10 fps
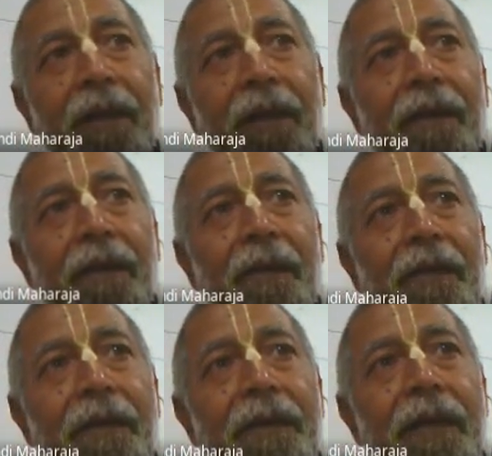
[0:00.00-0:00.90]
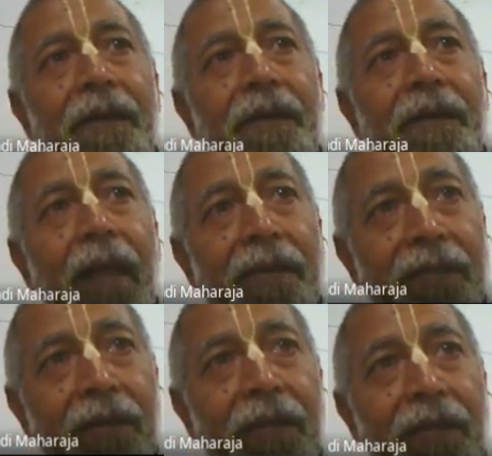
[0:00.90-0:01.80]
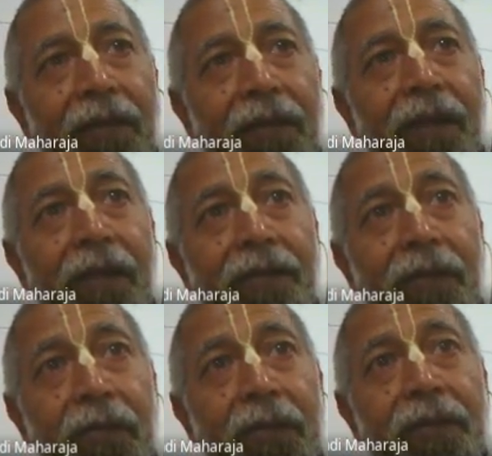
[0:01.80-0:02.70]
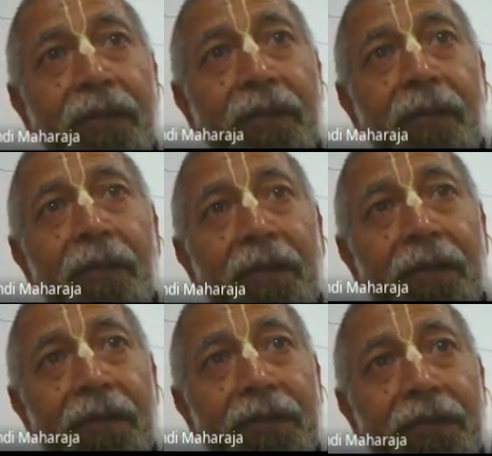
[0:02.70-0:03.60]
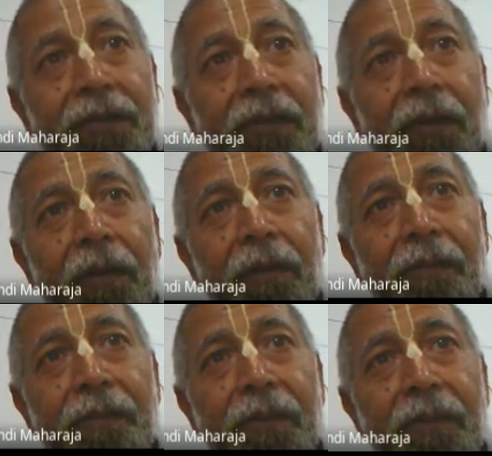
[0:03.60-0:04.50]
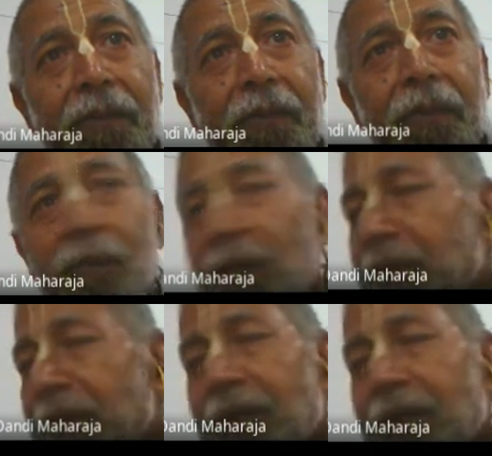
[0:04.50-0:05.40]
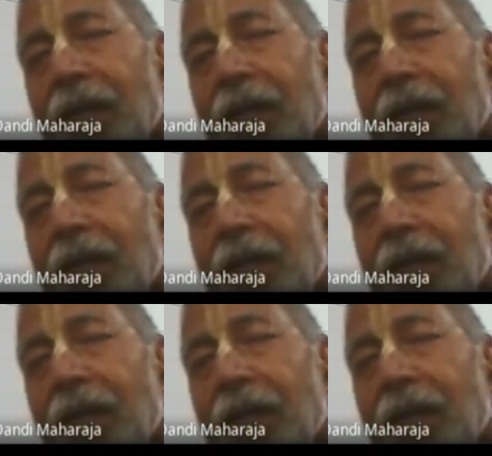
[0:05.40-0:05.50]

He has a natural inclination towards serving Krishna with no other. It is